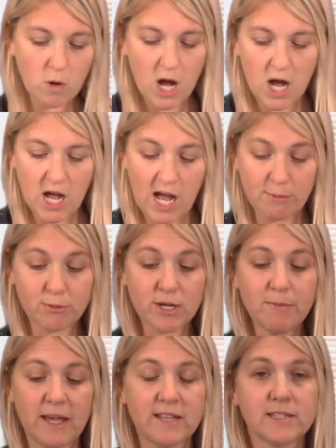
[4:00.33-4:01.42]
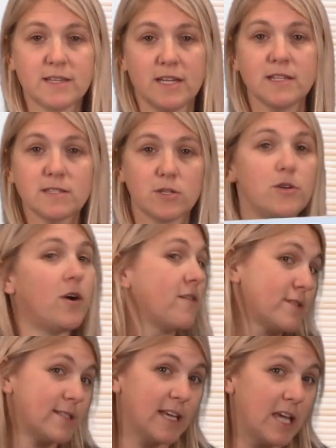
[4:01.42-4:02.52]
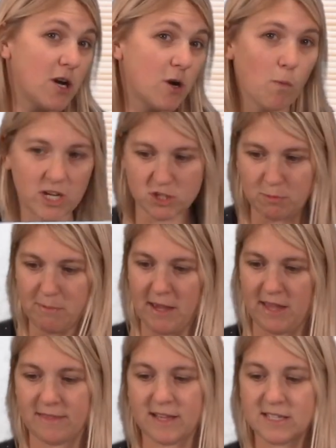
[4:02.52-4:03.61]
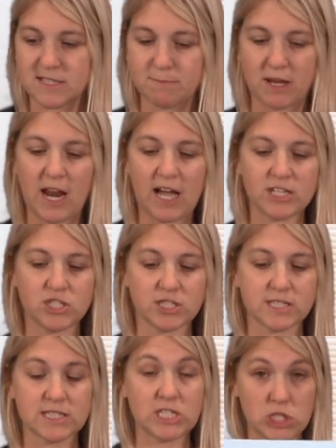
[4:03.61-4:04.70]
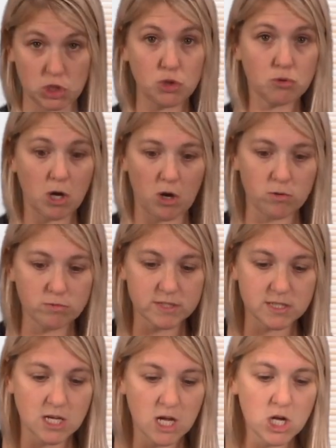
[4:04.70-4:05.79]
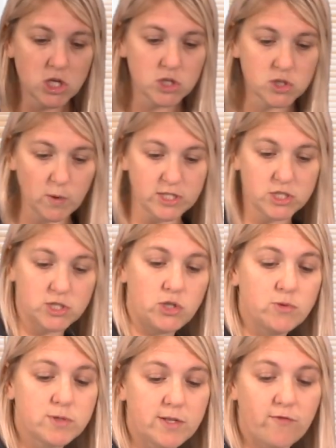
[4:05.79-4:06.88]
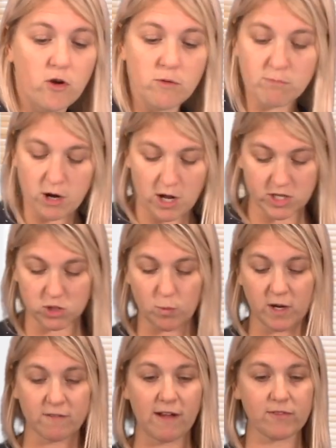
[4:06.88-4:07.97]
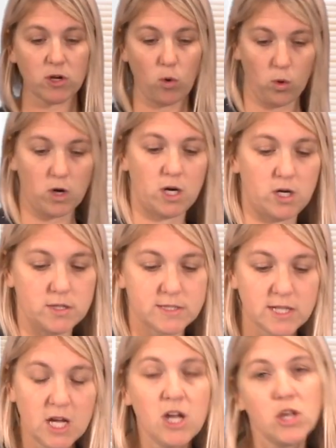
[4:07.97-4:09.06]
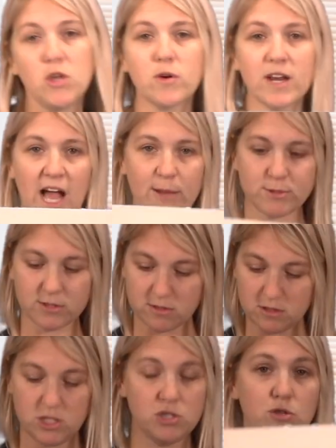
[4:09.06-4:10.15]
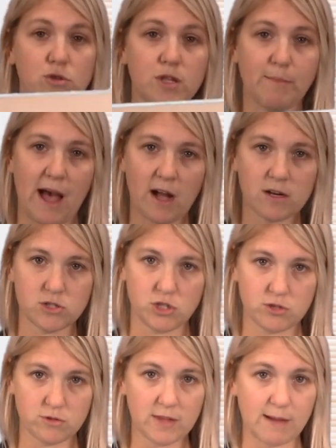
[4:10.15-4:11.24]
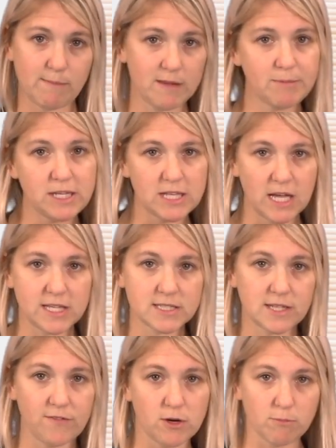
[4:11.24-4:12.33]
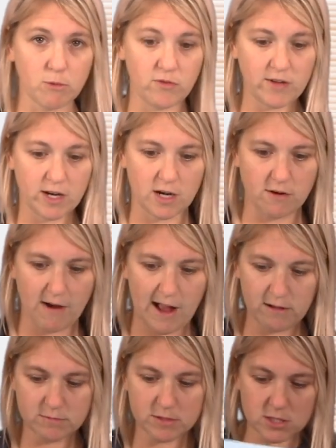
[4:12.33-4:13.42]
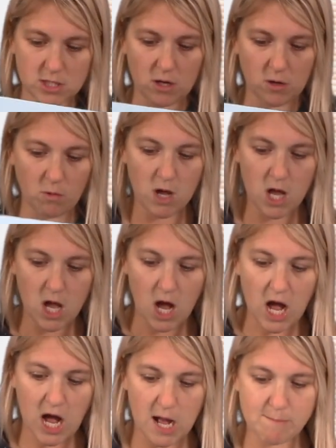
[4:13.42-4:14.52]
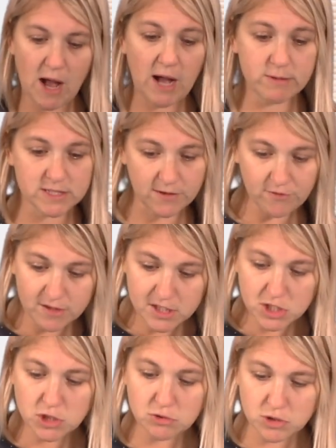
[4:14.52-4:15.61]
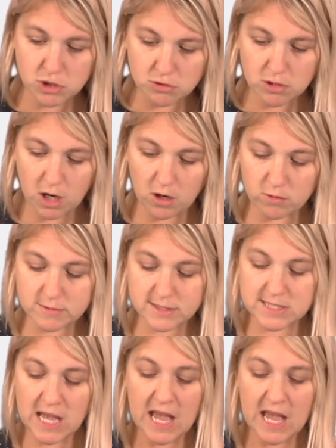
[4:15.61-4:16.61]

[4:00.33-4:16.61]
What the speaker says: I pre-painted this, so you don't have to sit here and watch me paint this, but I just did 2 coats. So I just used the foam brush, went around the corners. You could absolutely do the back too. That might be nice if you're moving it around. So I would definitely do 2 coats.